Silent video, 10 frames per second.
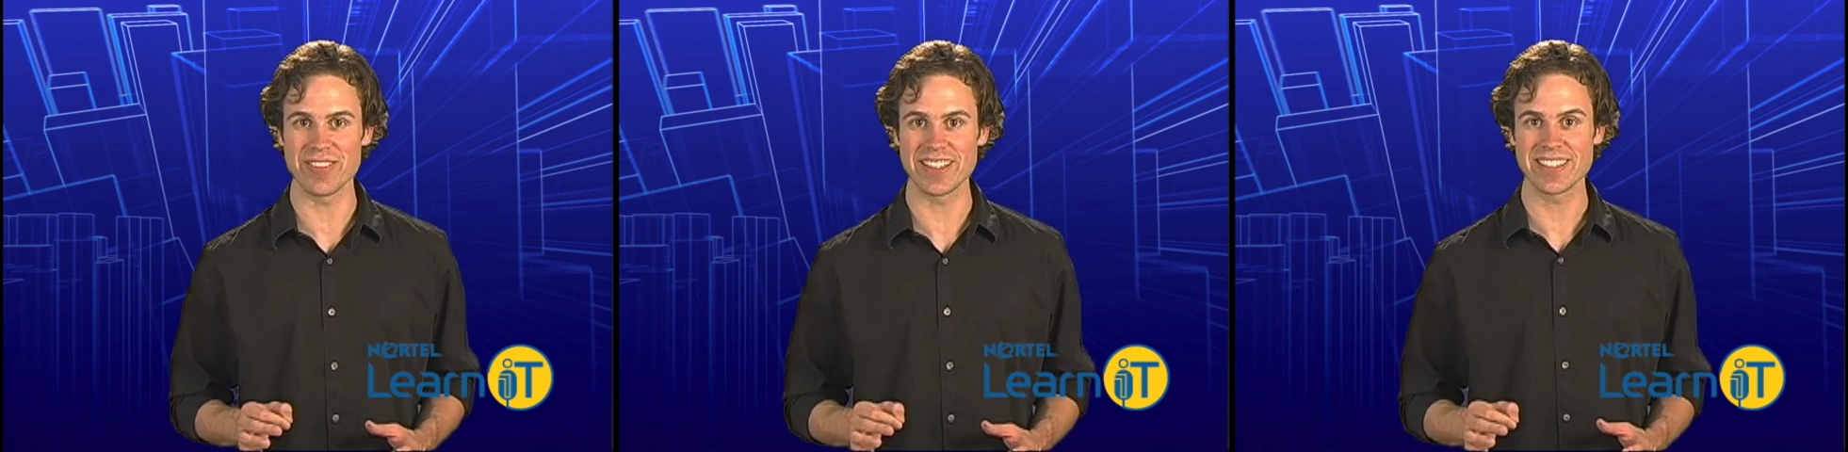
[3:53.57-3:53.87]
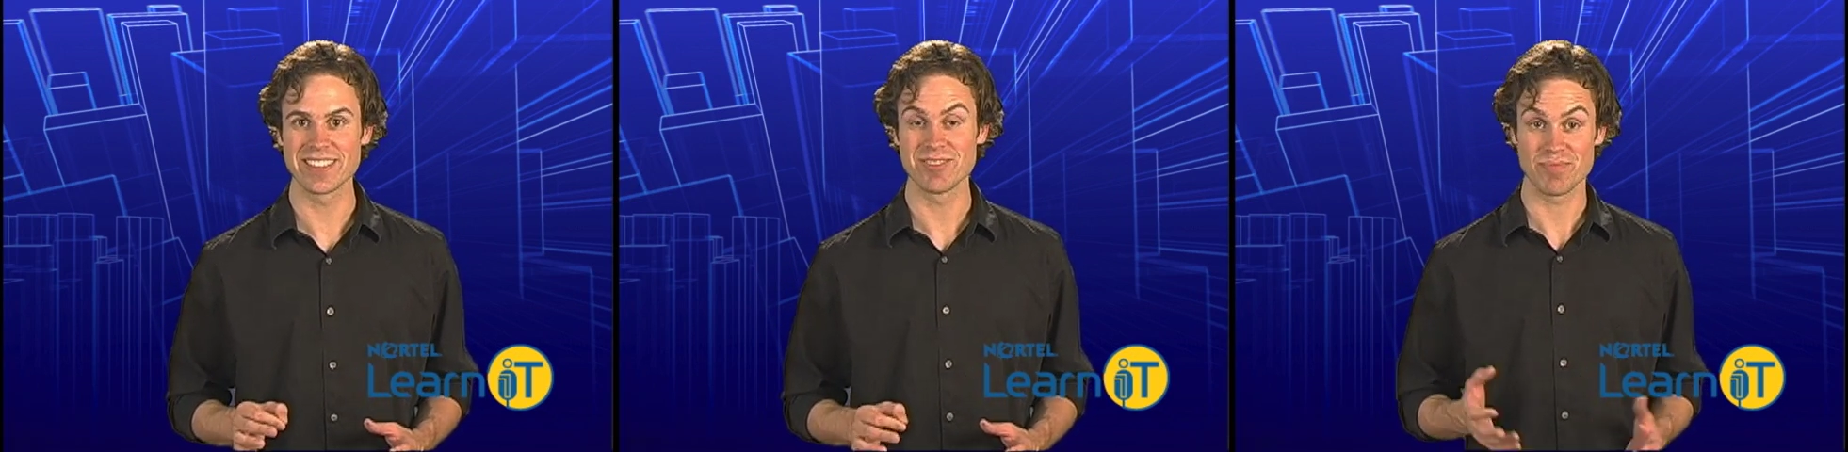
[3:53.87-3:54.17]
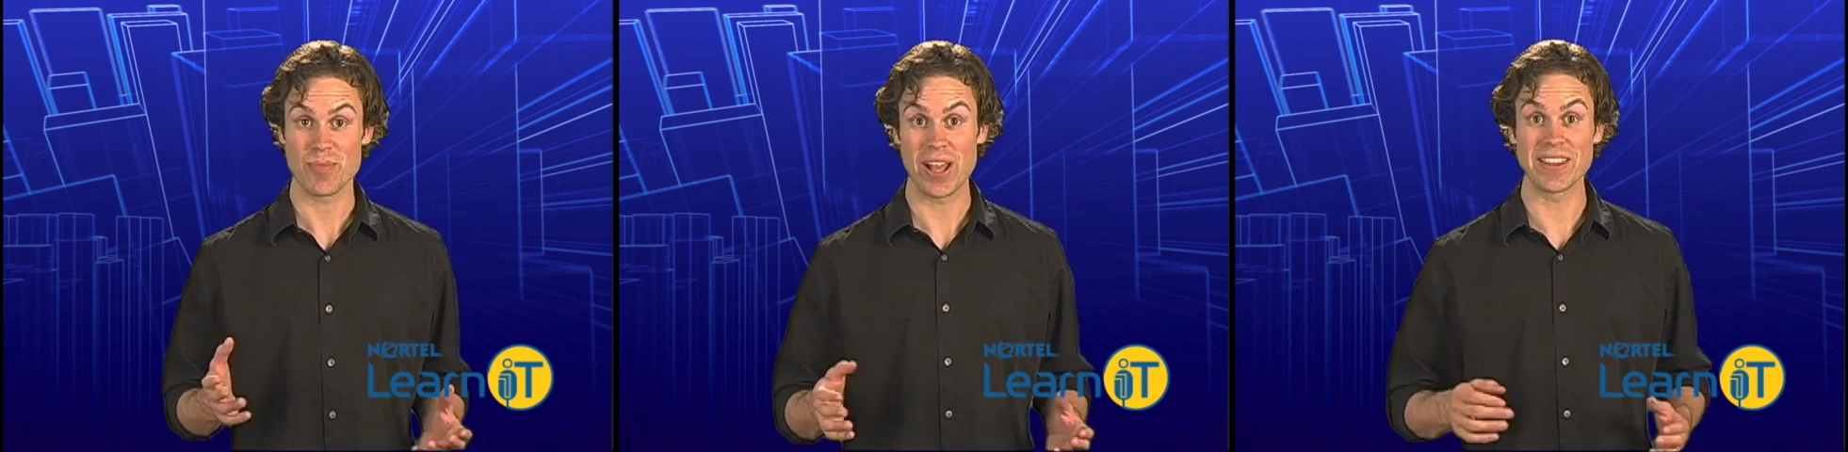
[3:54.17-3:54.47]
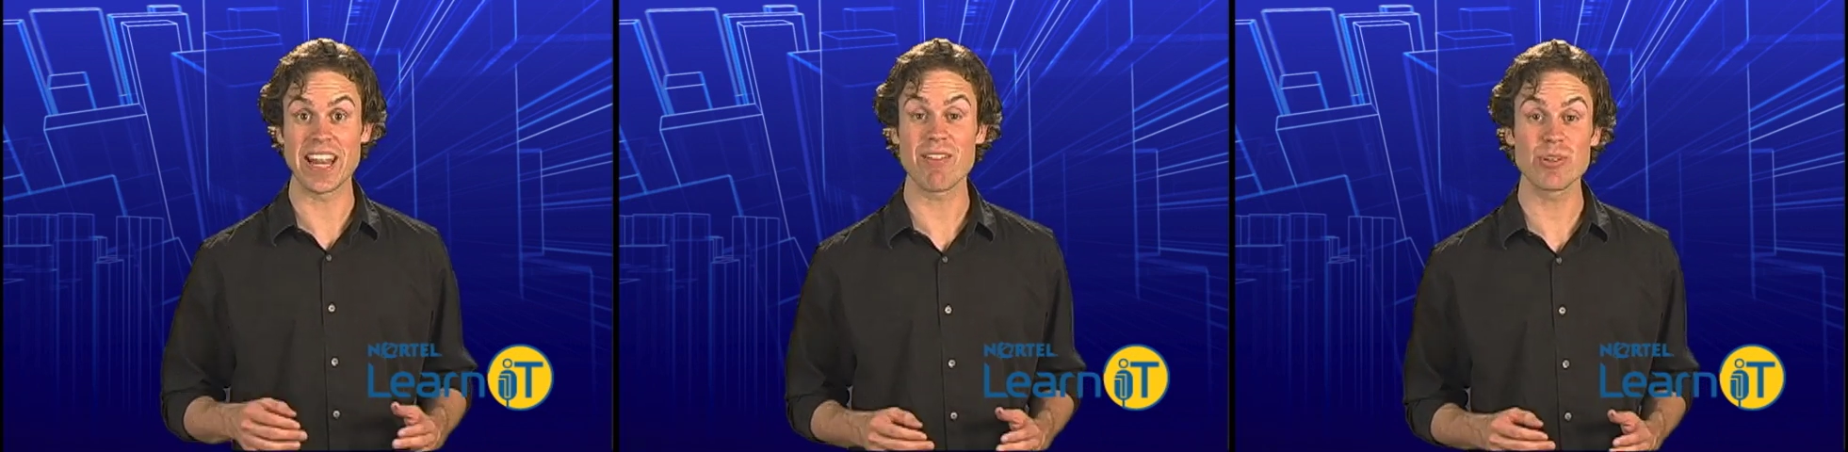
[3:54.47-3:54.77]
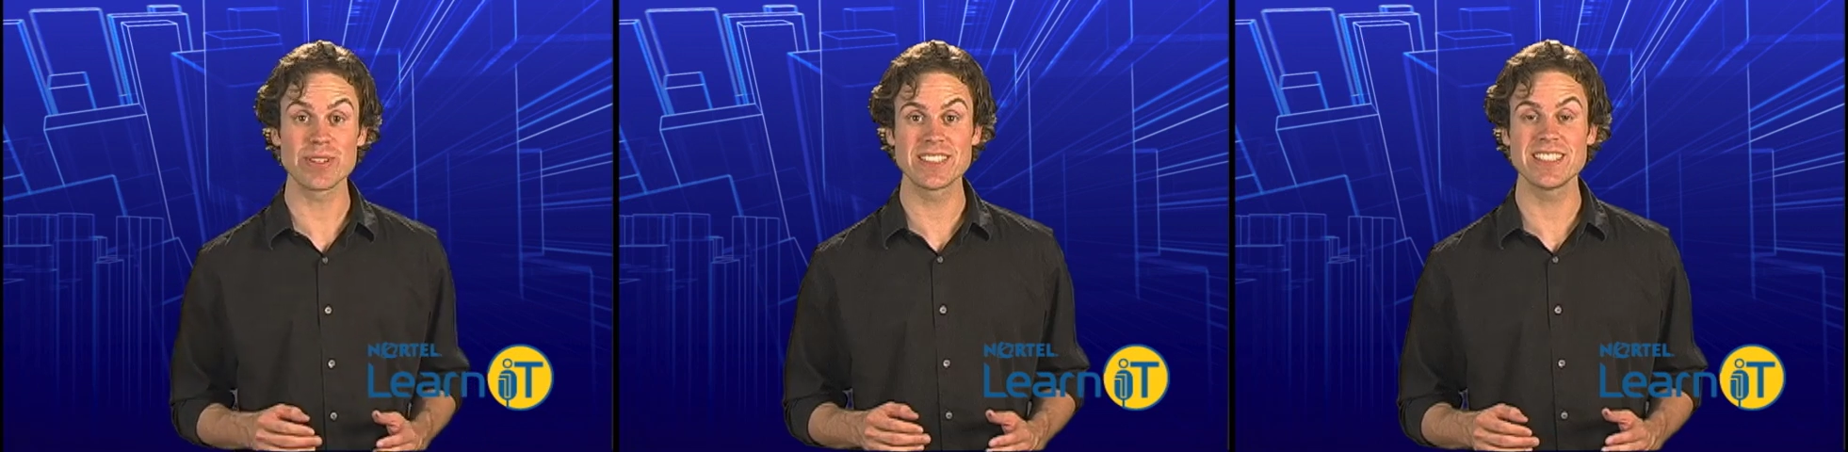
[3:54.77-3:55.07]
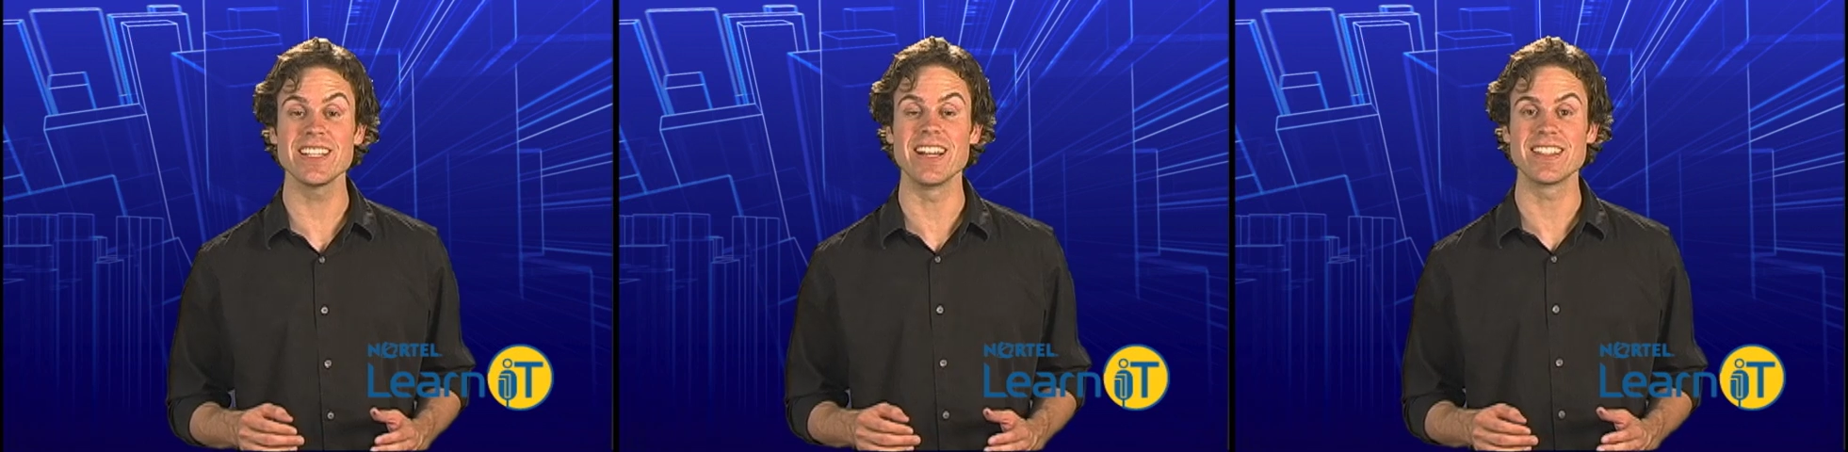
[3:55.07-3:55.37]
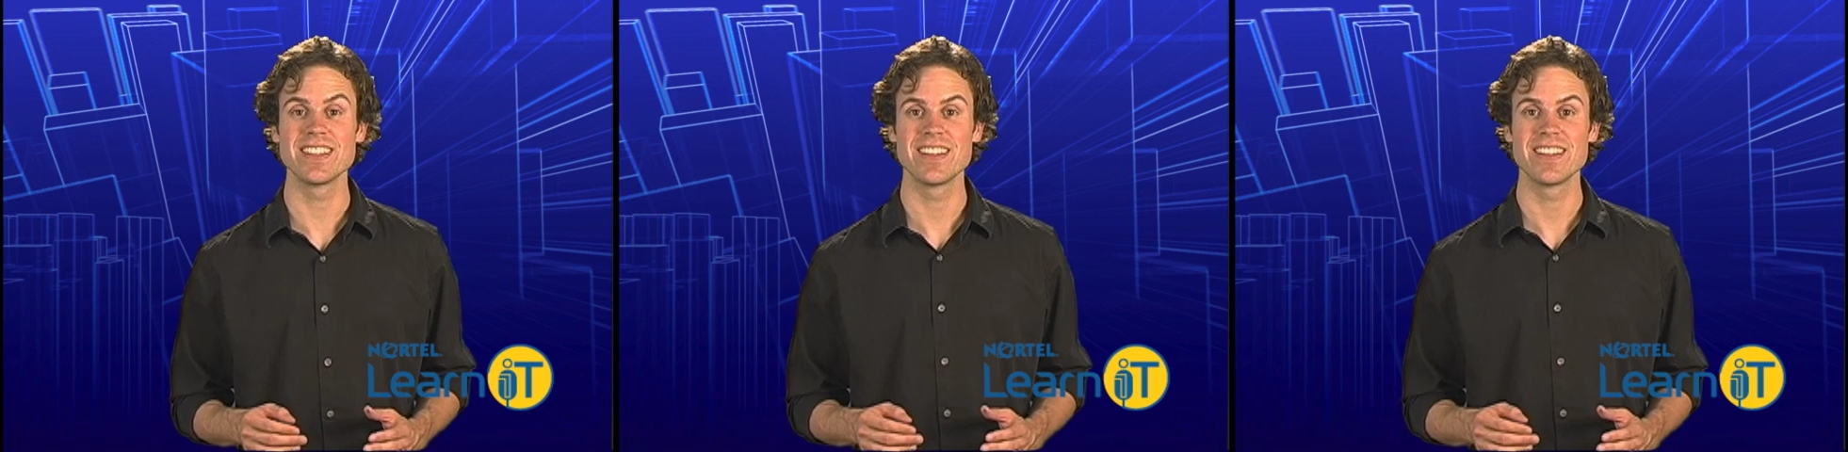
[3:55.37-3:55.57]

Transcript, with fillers: it and let everyone see it?